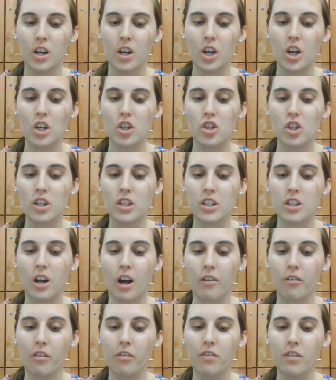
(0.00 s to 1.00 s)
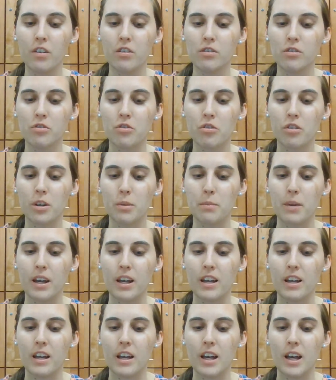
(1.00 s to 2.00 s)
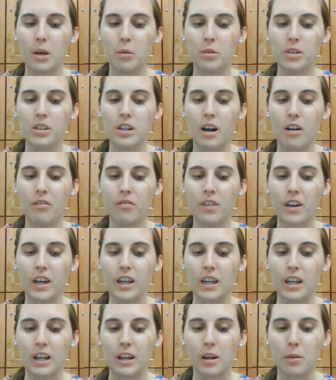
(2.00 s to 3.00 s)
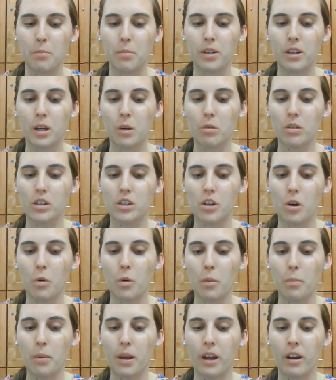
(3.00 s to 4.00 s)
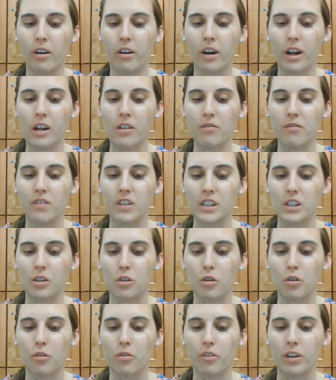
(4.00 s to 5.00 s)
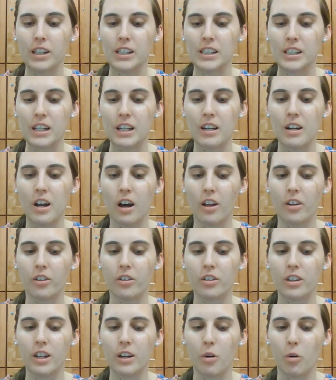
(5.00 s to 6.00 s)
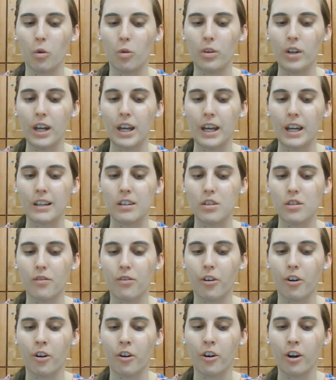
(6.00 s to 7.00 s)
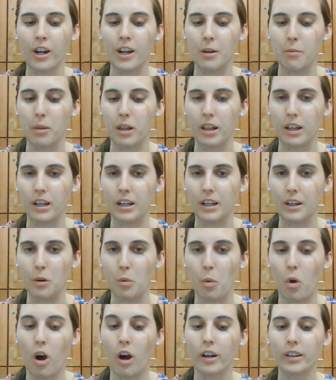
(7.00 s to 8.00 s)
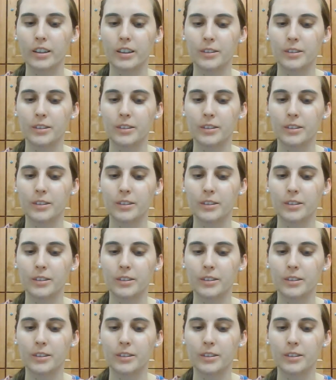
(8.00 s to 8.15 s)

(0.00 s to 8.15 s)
She did not refuse treatment and was not faking, but there was no apparent physical reason other than old age for her inability to walk.